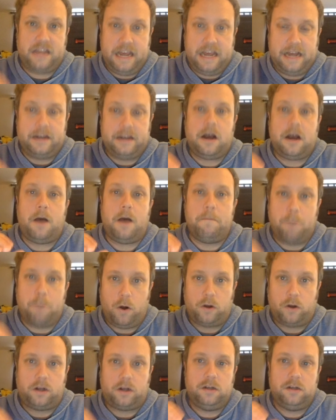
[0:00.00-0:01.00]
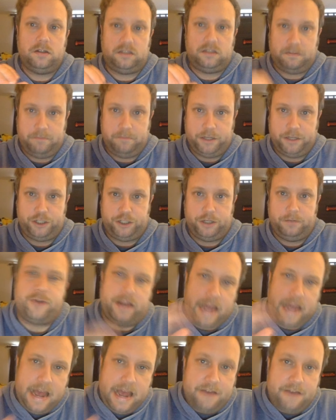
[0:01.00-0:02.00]
in a bulk submission.
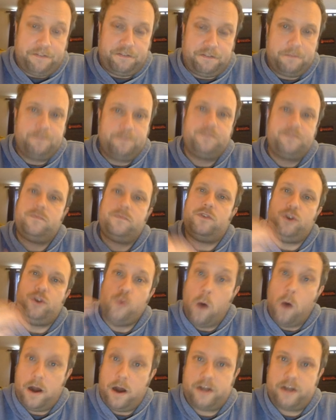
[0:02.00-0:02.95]
If you want to